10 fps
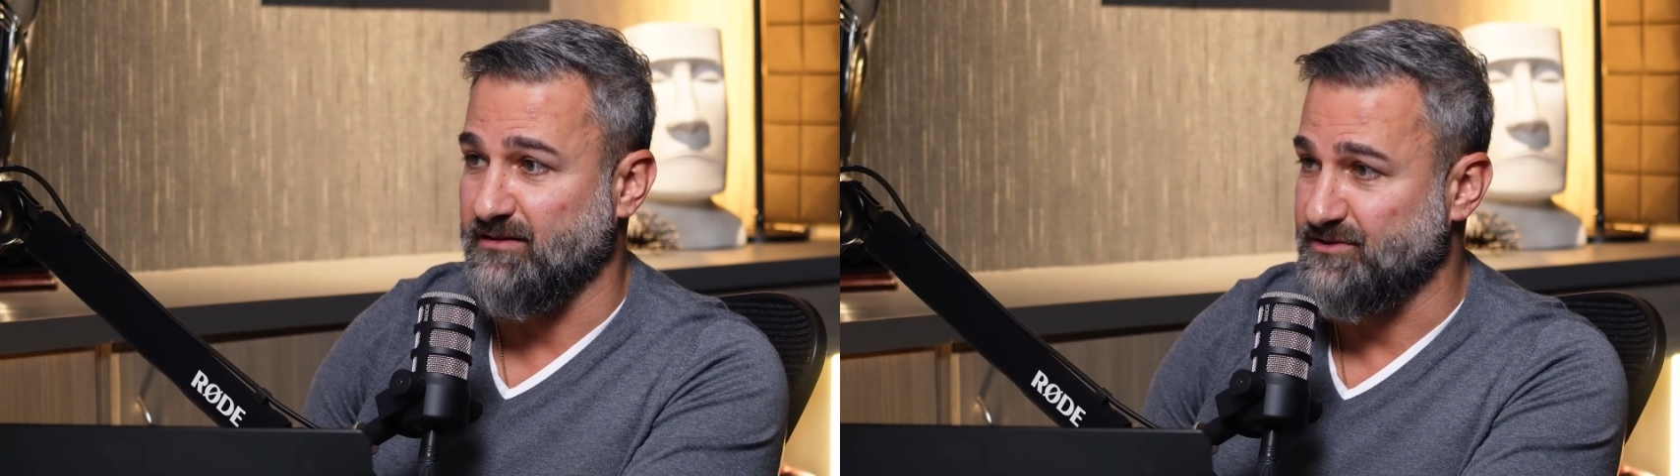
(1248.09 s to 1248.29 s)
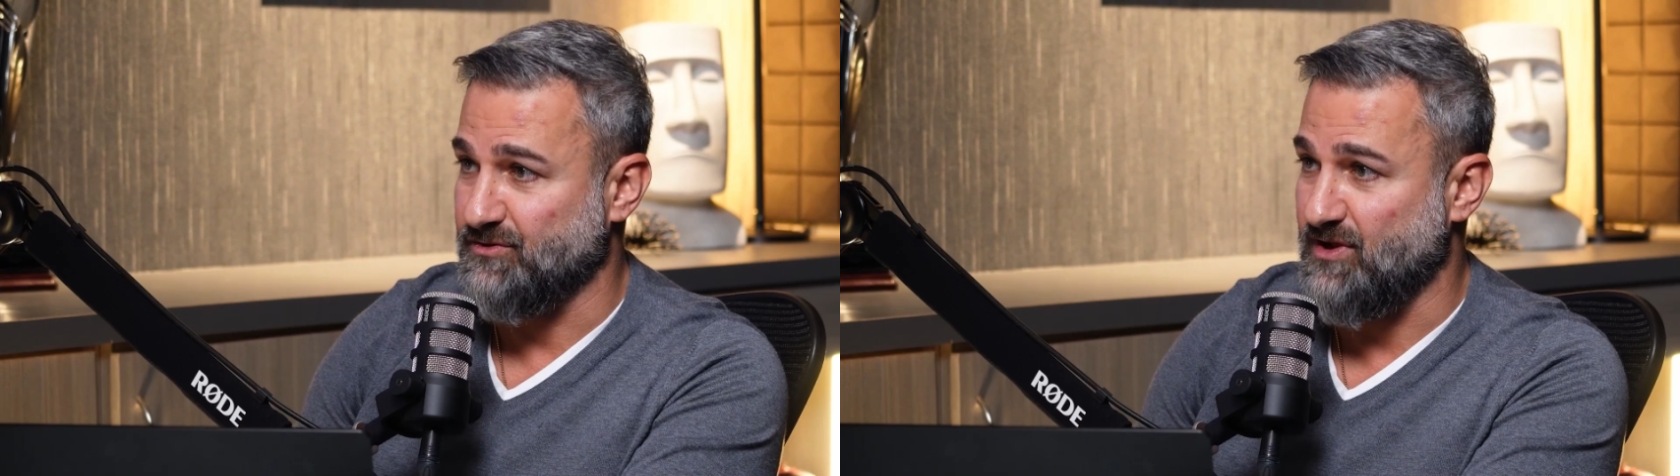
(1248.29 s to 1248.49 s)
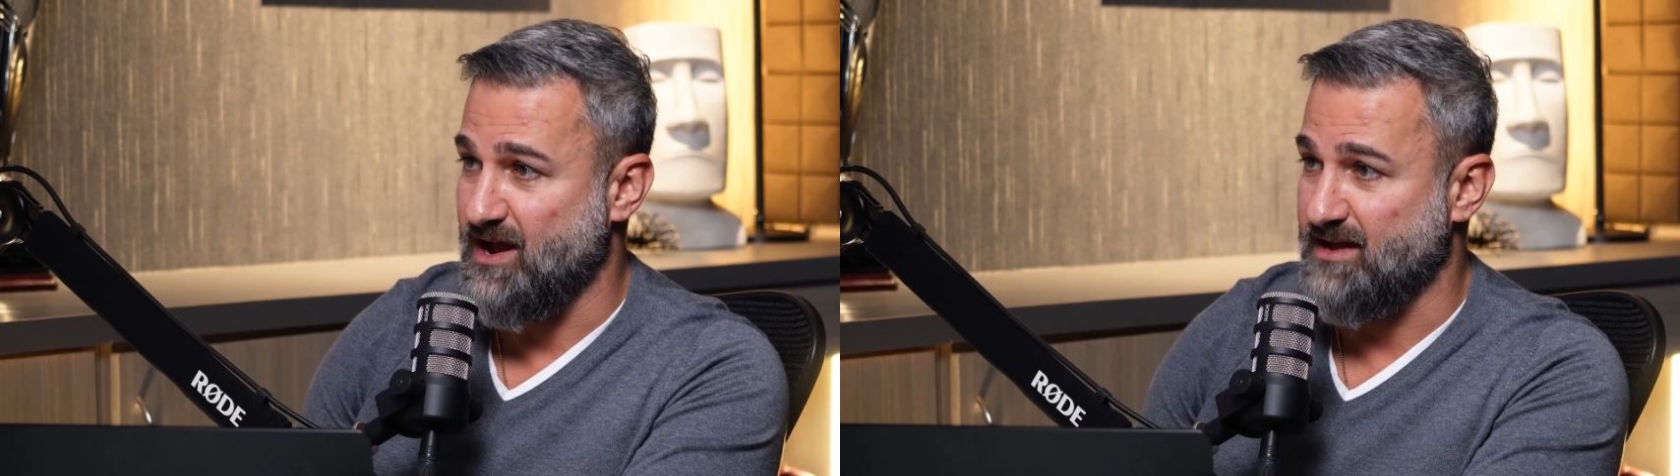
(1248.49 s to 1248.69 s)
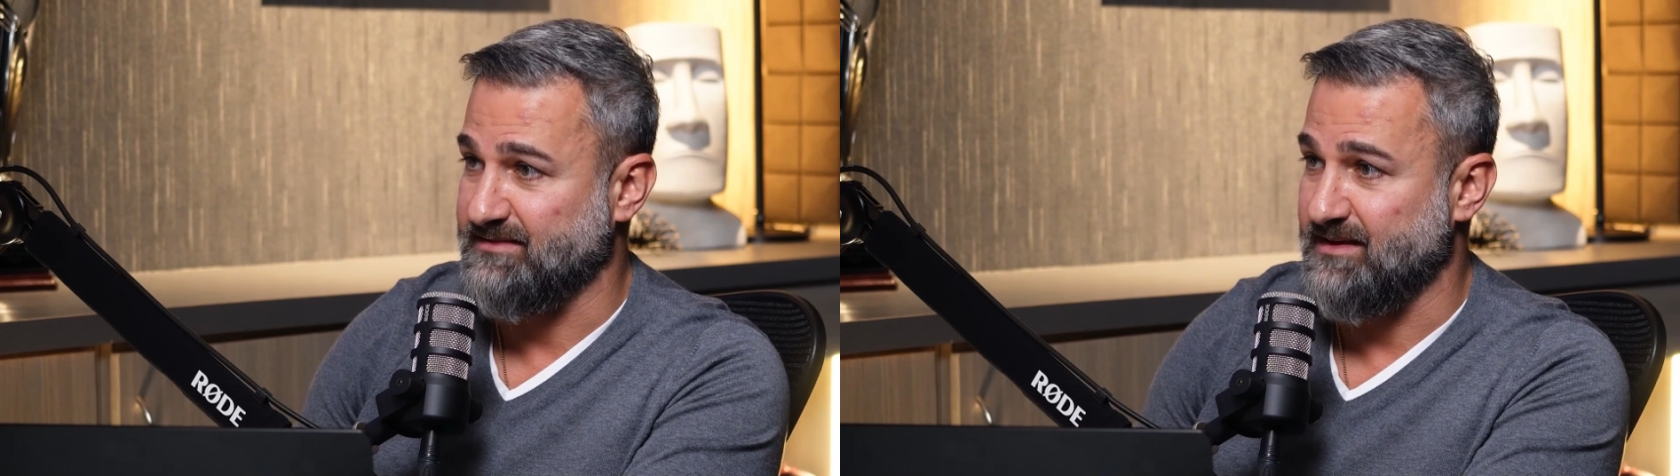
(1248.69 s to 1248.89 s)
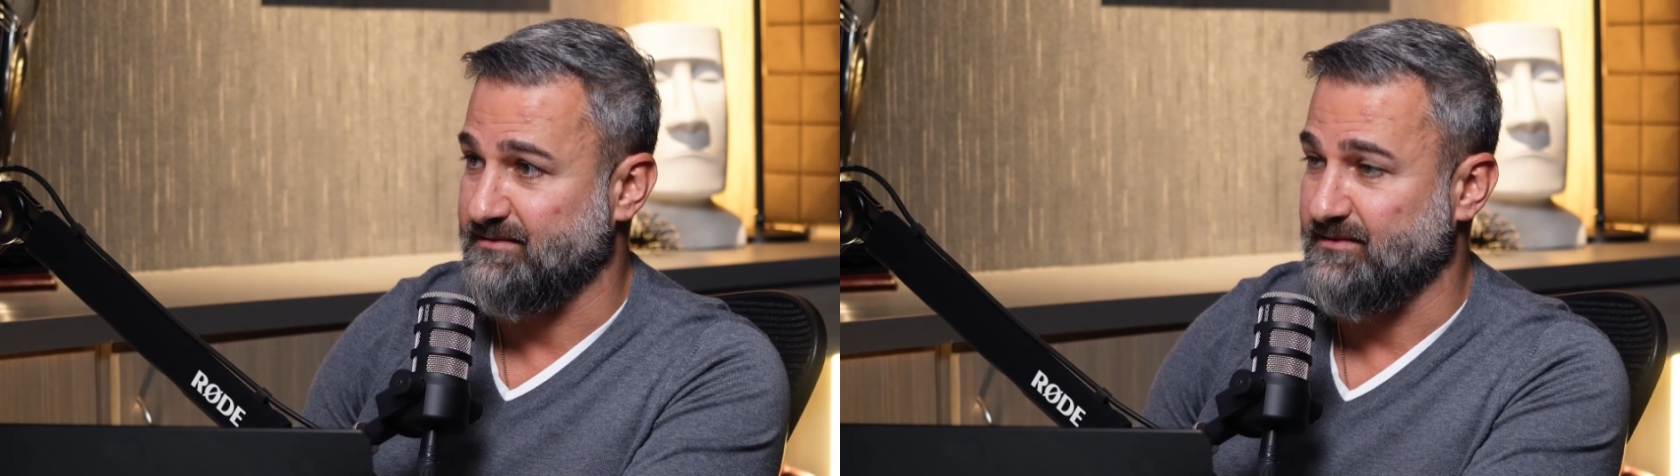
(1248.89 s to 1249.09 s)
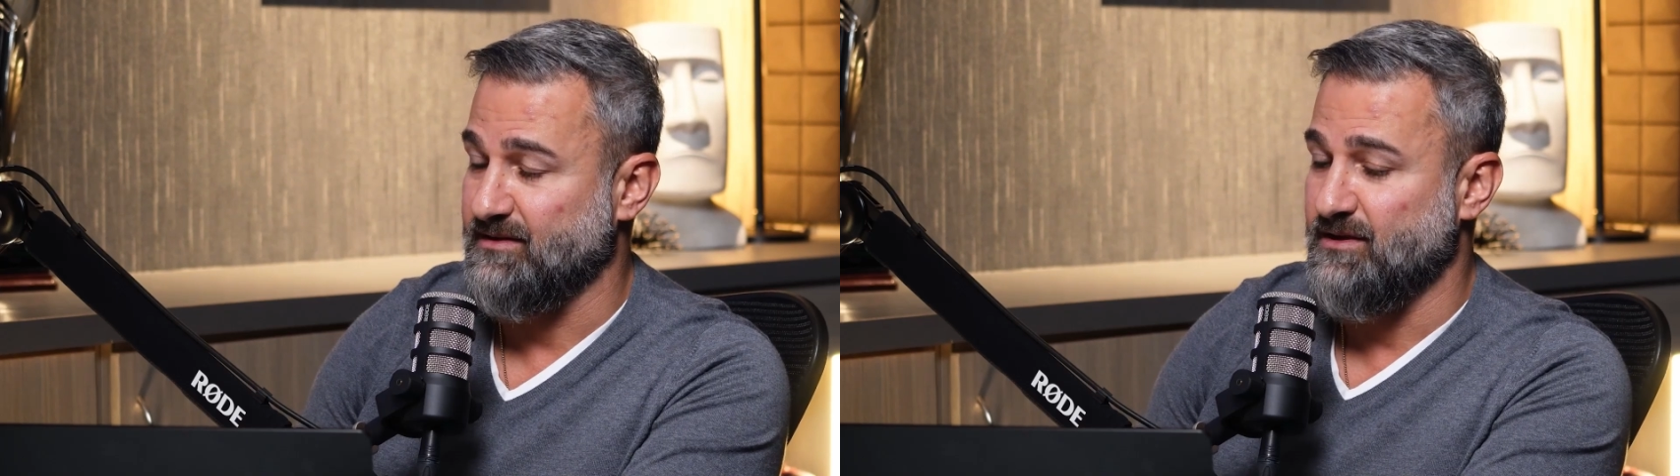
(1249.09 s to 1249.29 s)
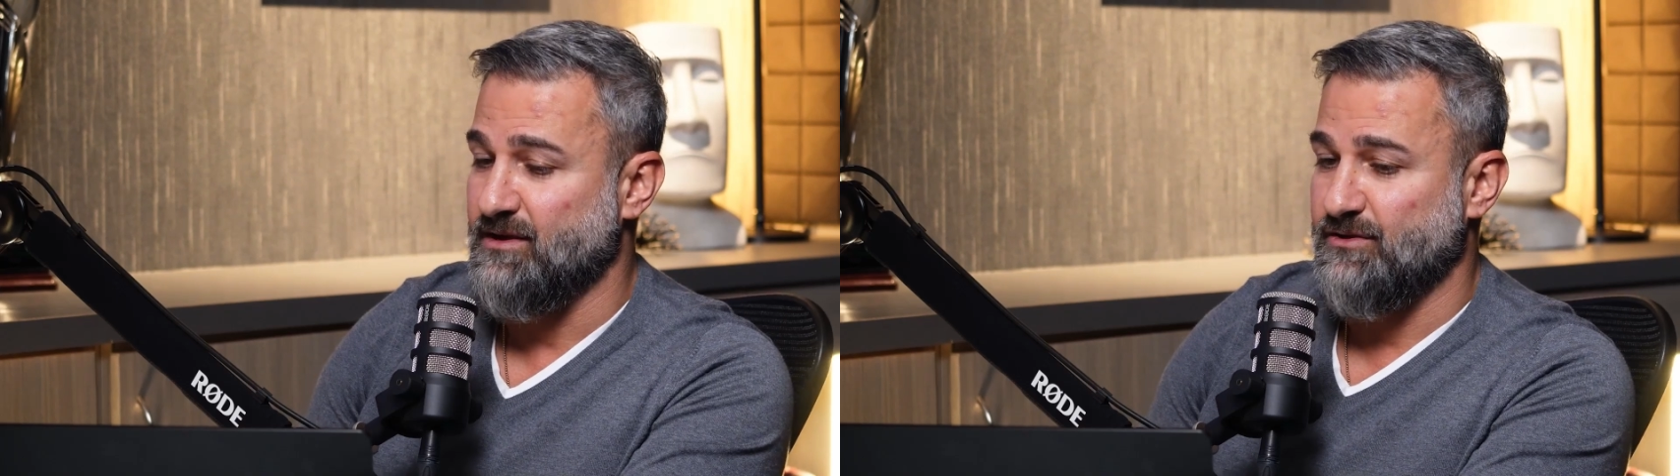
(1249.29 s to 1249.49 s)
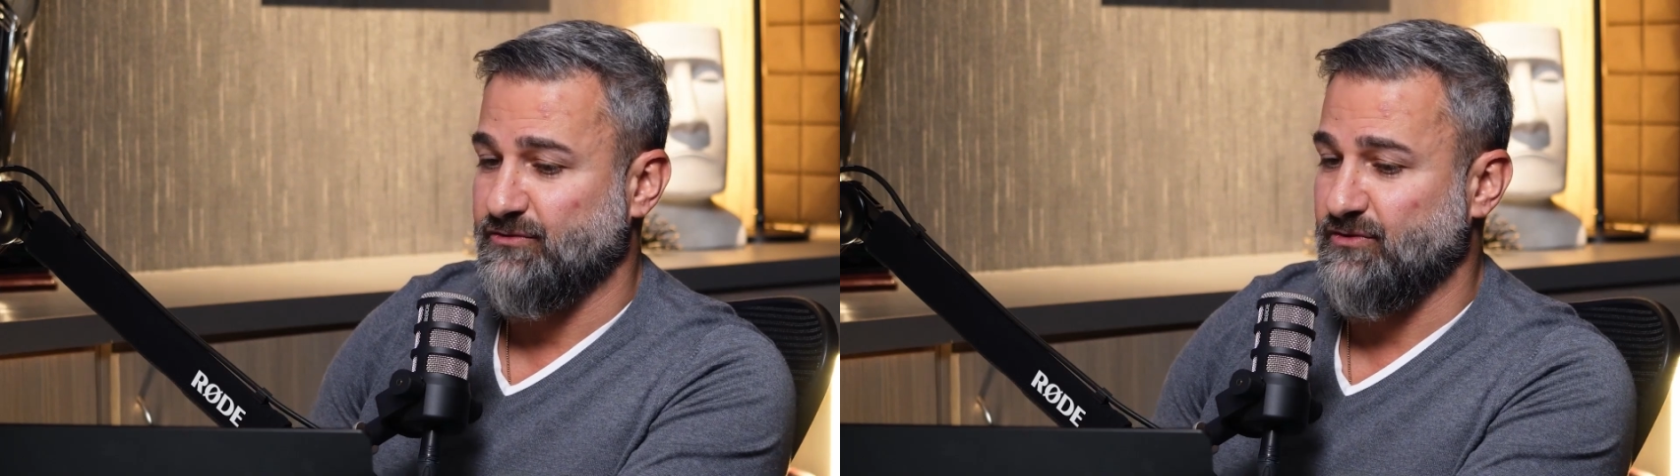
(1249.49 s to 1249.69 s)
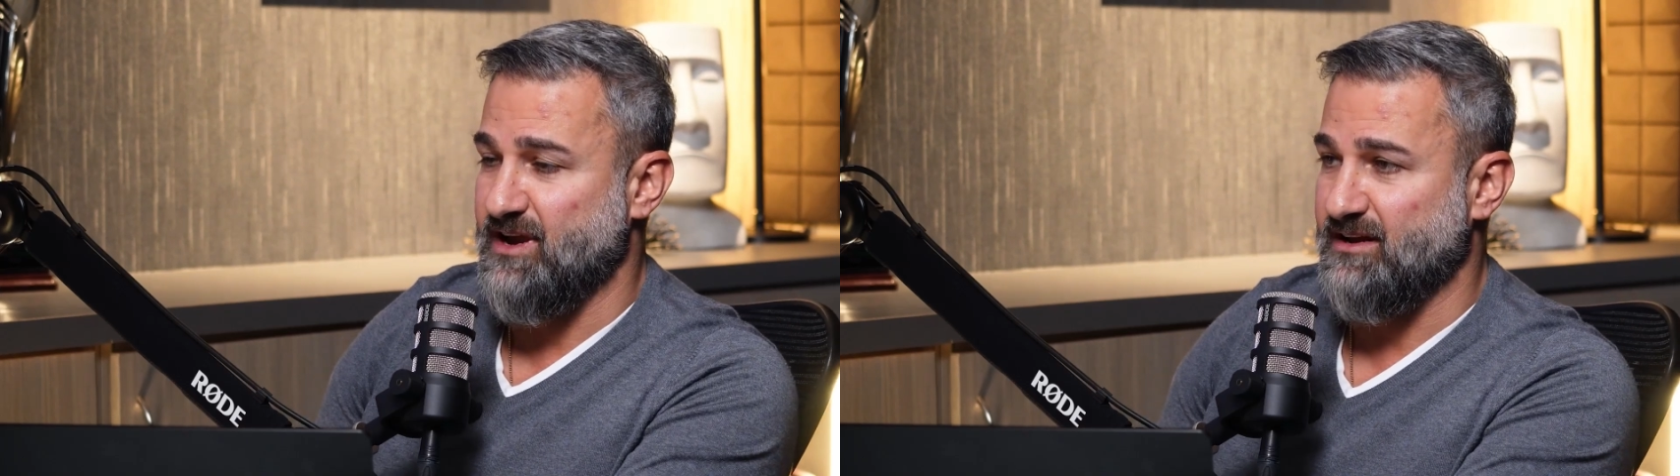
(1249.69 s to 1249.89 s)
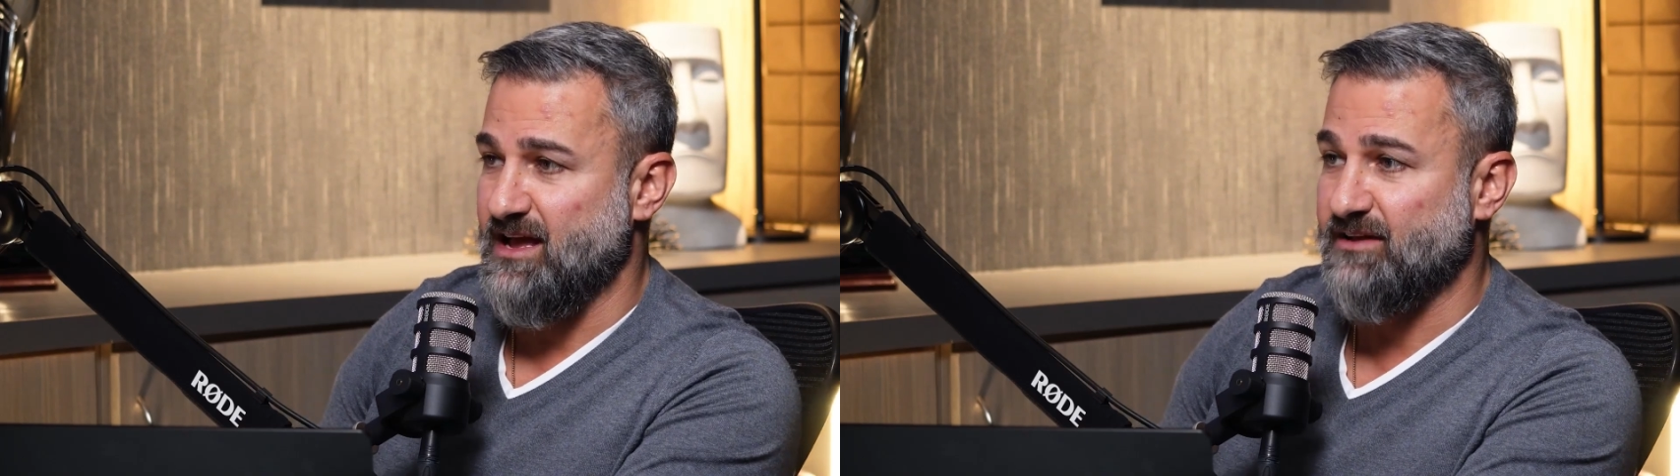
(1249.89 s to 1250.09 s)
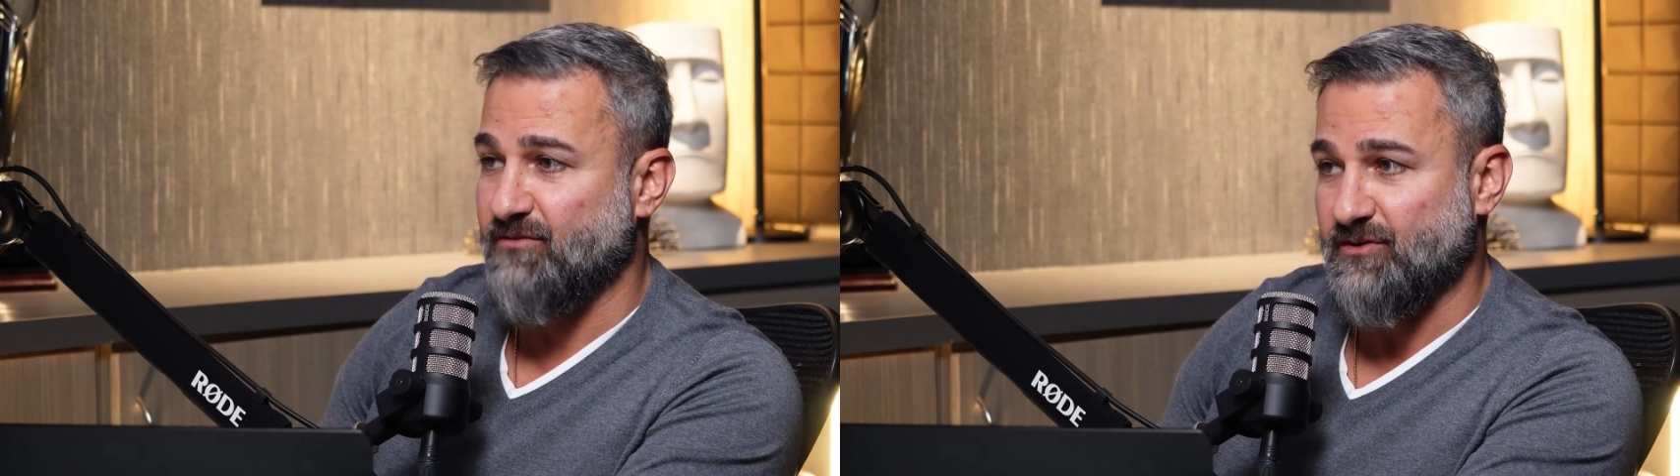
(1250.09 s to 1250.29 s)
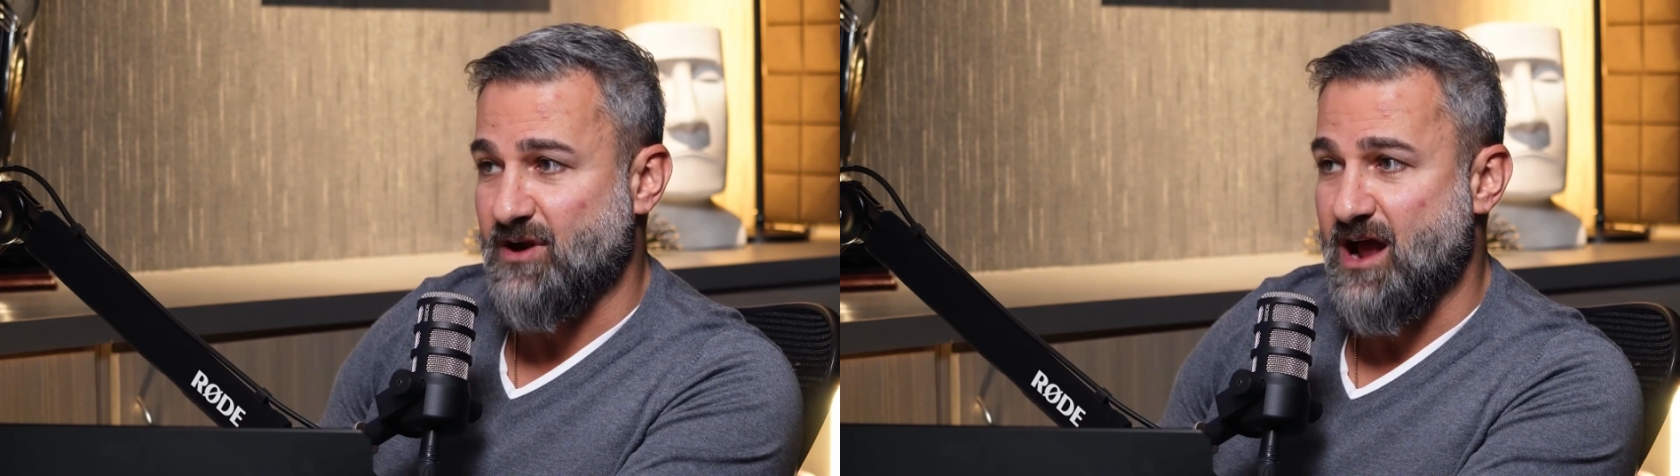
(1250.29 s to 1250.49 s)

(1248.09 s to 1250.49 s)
digital content. So they had a lot of other